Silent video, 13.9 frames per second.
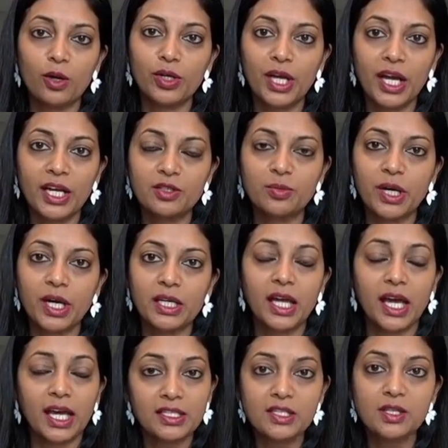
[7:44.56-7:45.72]
Hyderabad,
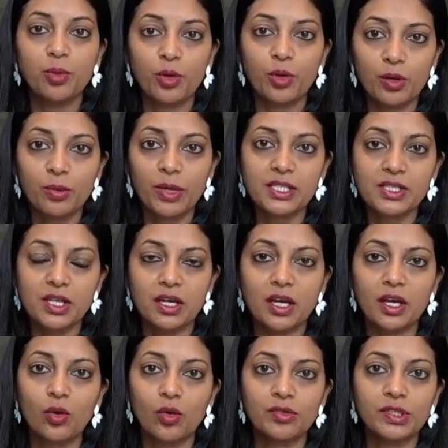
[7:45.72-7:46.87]
and supported by Chennai
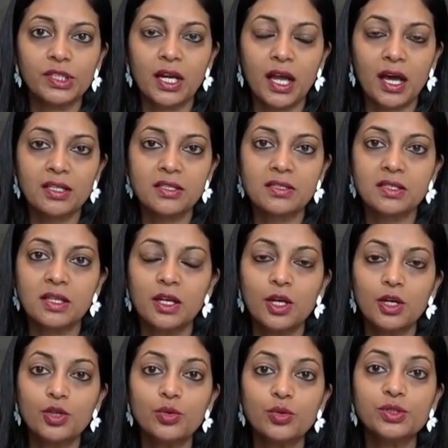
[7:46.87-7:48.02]
over the last
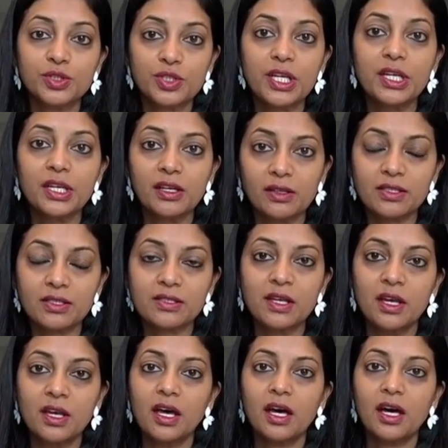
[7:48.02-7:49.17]
2 to 3 years.
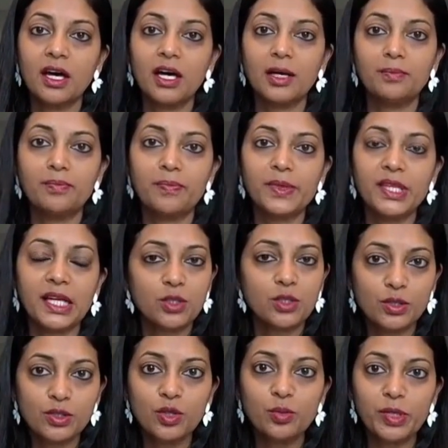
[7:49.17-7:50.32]
That's
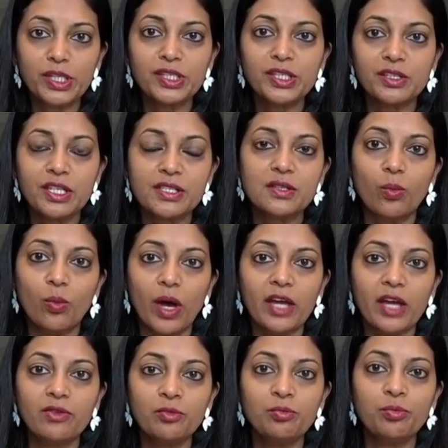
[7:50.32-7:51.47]
also been the reason why
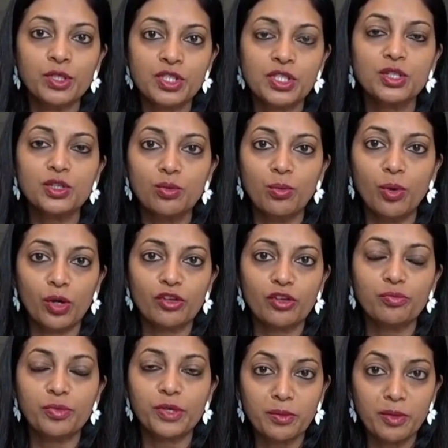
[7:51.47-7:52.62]
we've pushed into more of
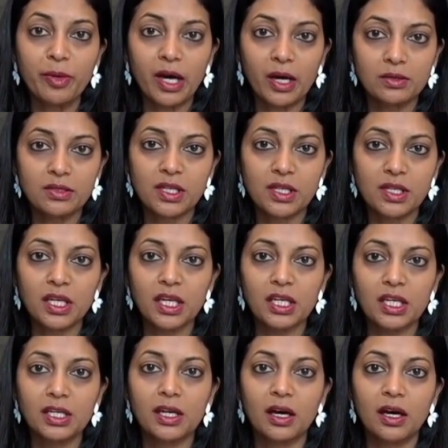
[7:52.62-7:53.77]
premium housing
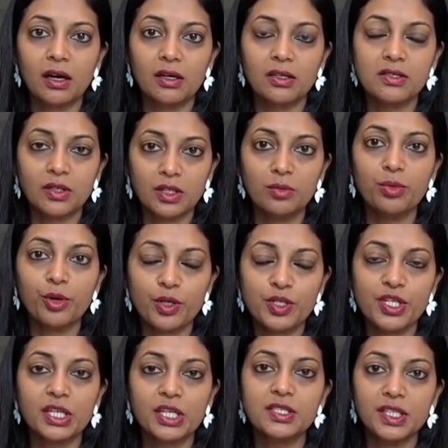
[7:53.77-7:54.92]
in certain
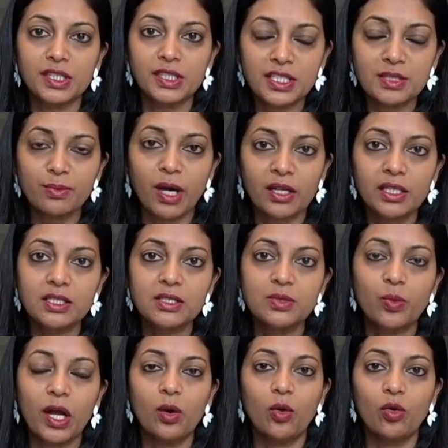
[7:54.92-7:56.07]
projects in these markets,
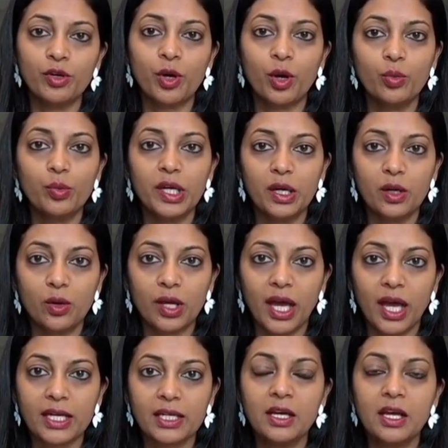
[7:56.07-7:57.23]
while overall we look
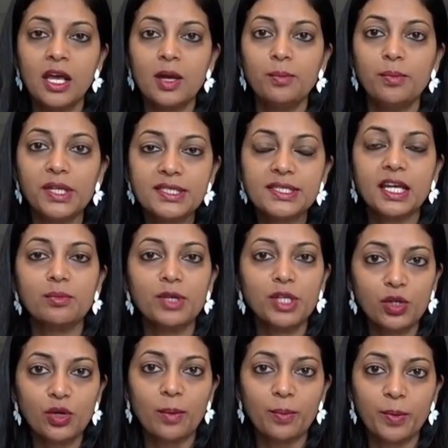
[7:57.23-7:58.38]
at mid-segment
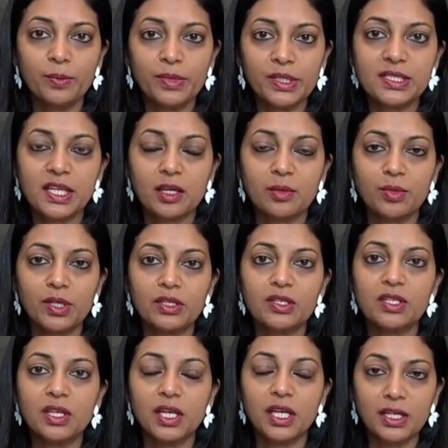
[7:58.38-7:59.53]
to upper
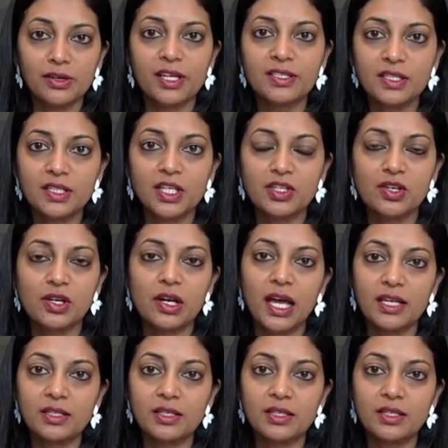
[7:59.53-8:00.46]
mid-segment in residential as a